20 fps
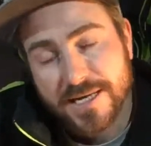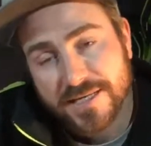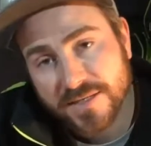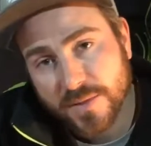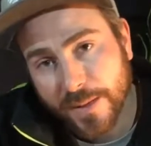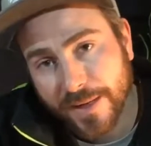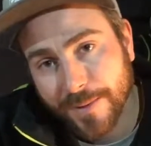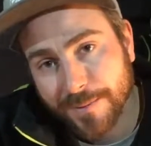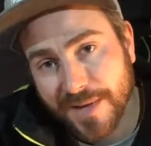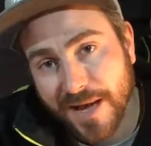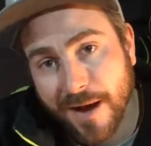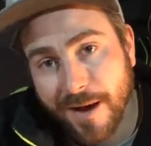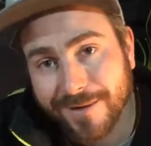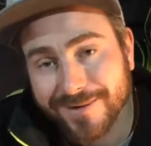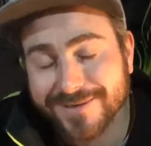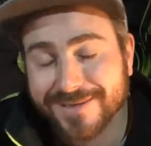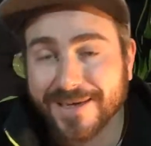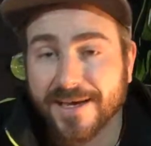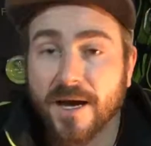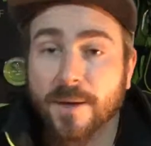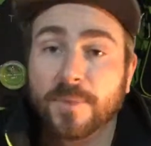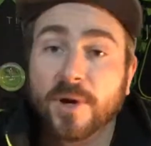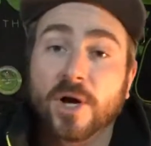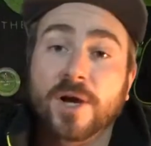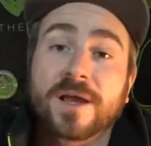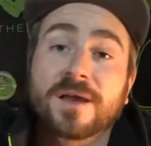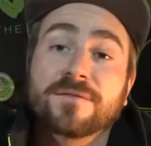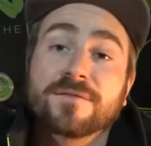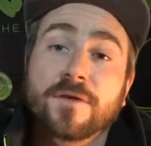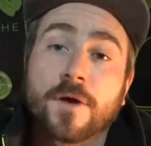So when I'm casting, I'm
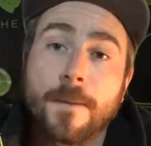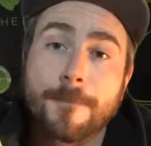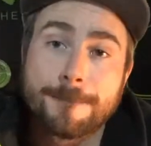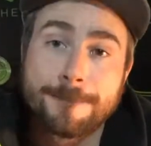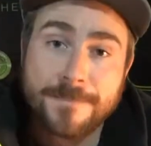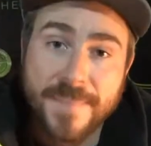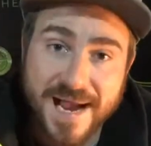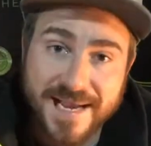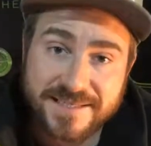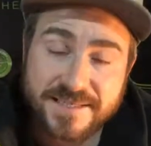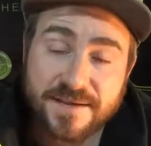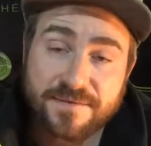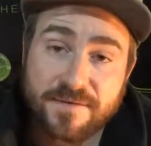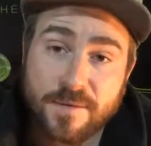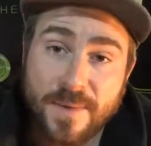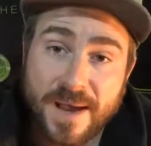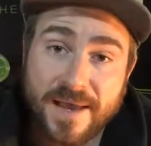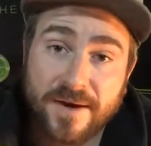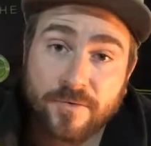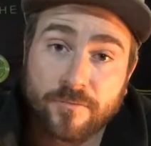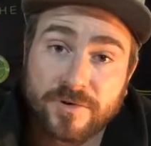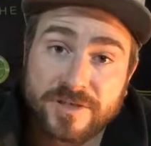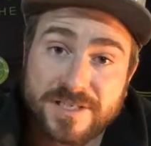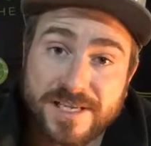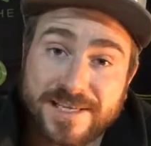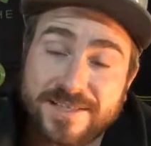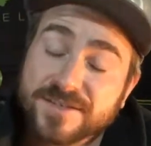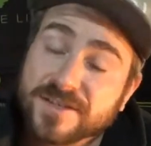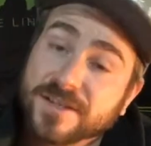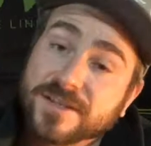looking for a massive amount of
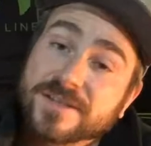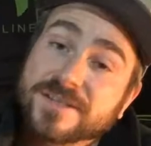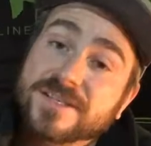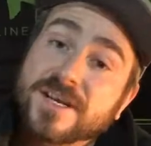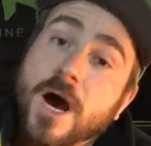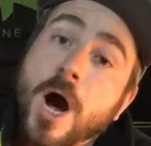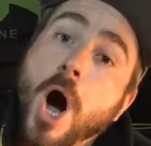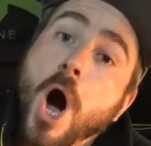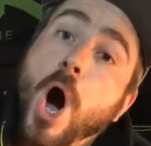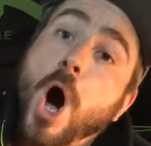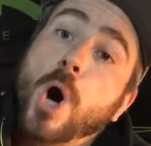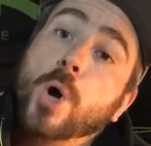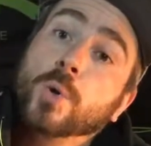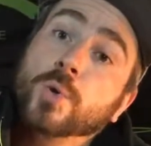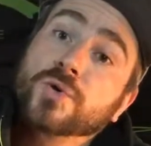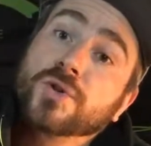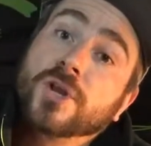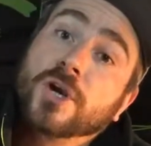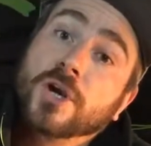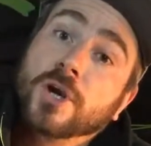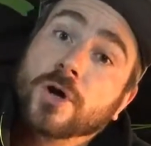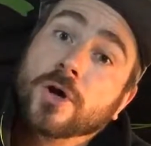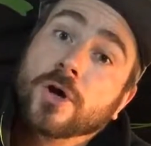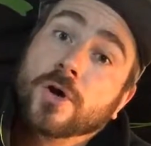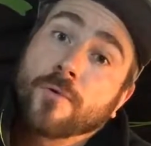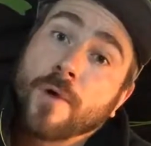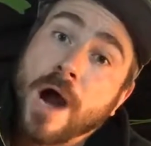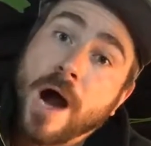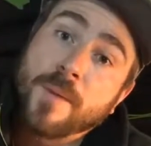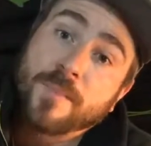resistance to hold the
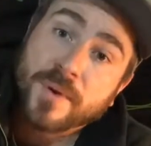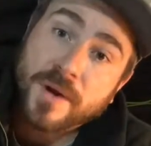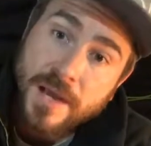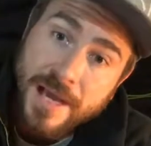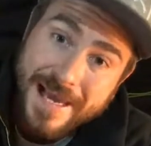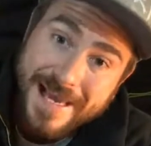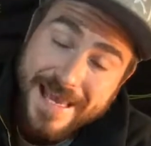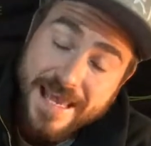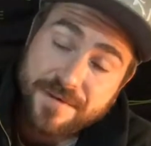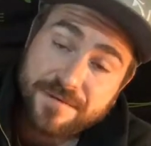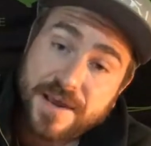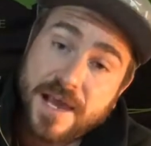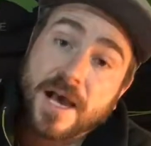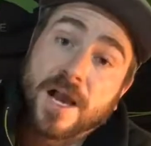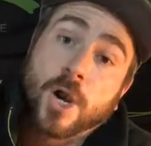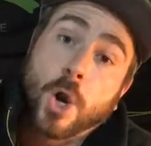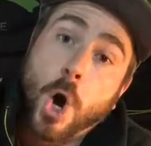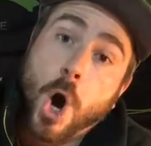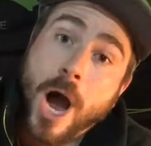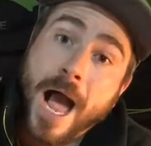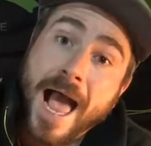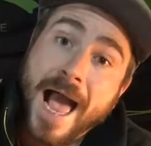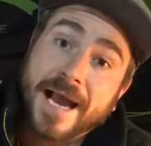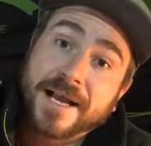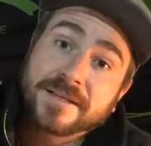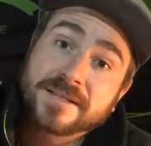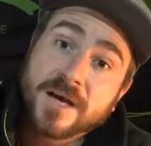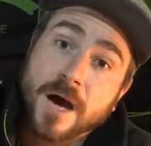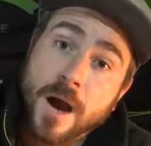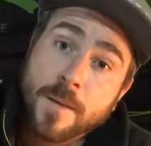lure up, giving it a lot of
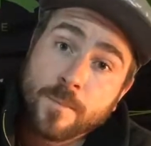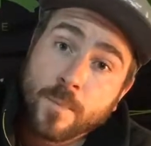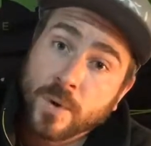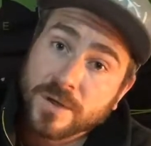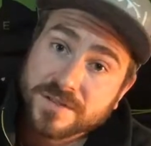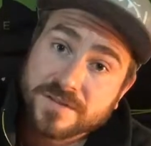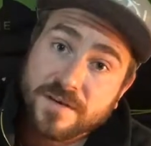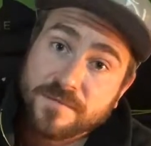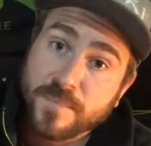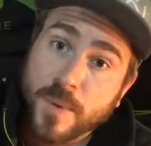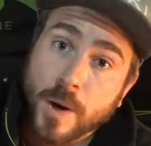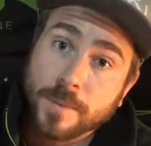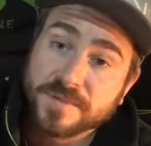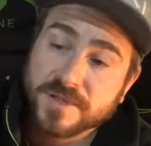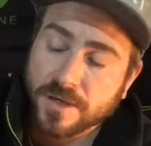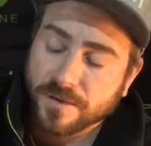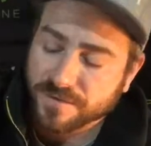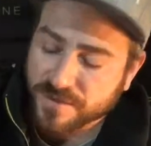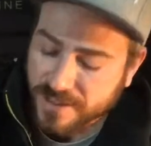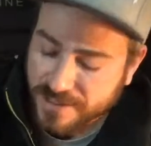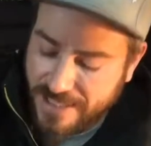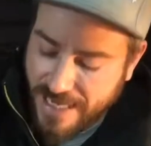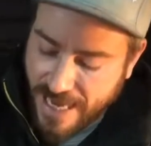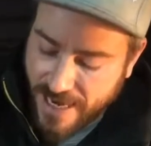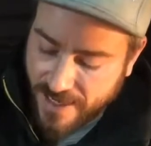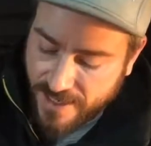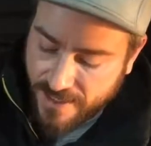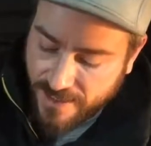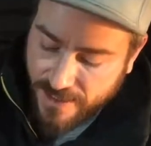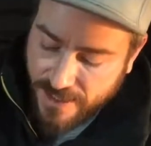hang time once I've popped it off the
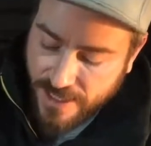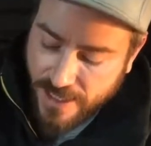deck.